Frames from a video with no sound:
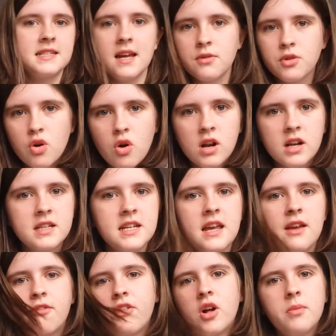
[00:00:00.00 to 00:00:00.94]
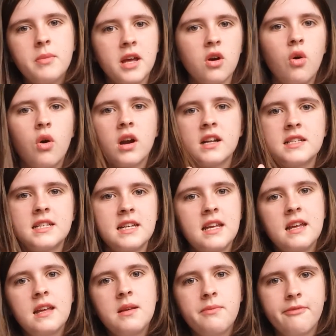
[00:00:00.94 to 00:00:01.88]
sound quality, filming
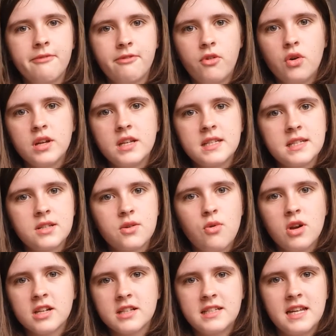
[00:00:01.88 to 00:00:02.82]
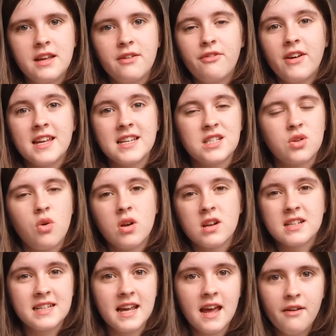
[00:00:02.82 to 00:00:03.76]
quality, voice quality, face
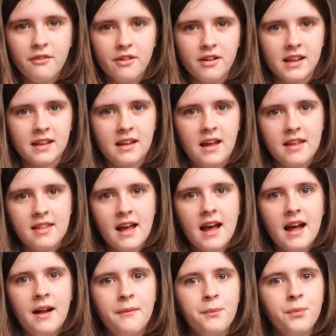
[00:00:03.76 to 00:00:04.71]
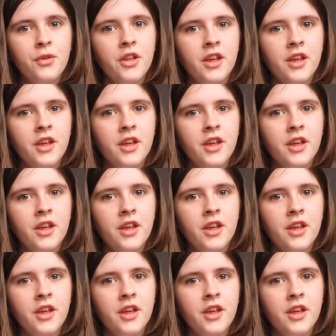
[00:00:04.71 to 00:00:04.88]
quality, everything like that.